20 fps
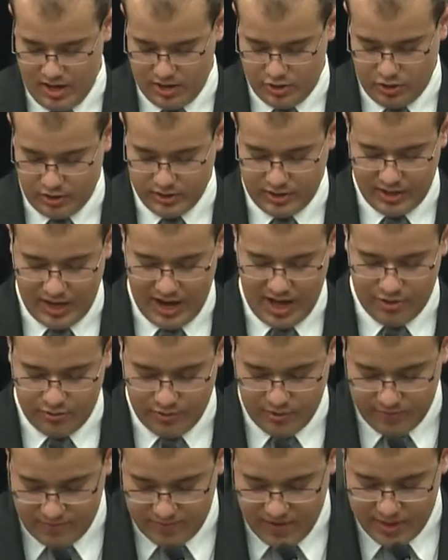and Dr.
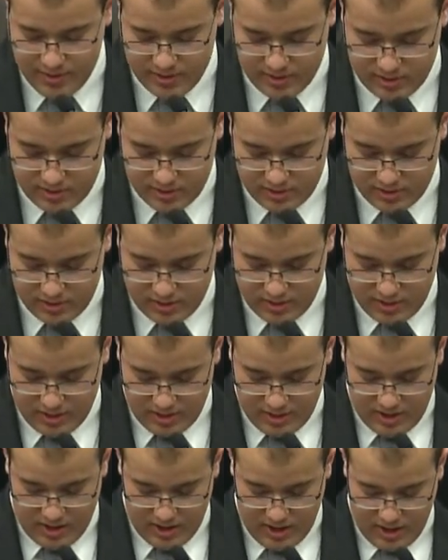Katherine Fethers
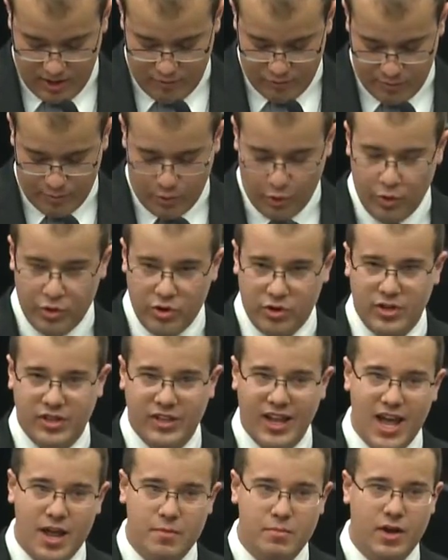uh, report on a
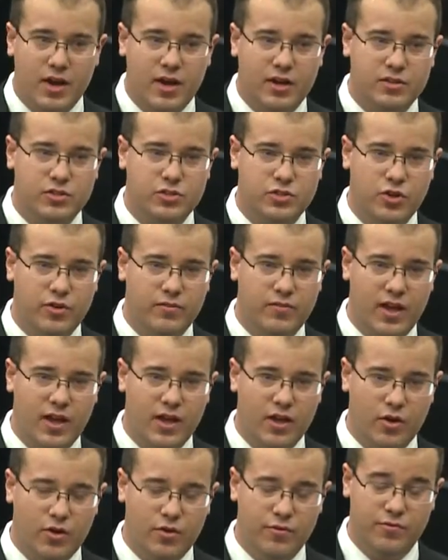landmark
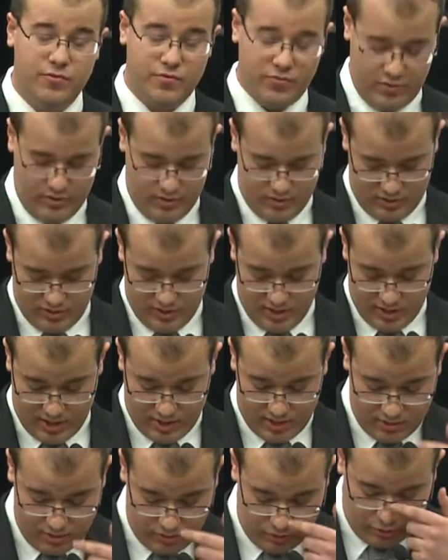survey of
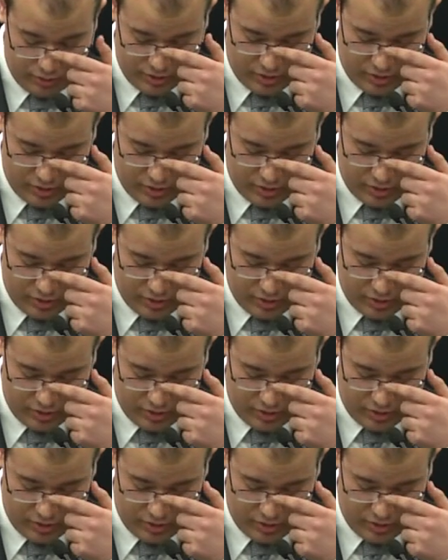uh, law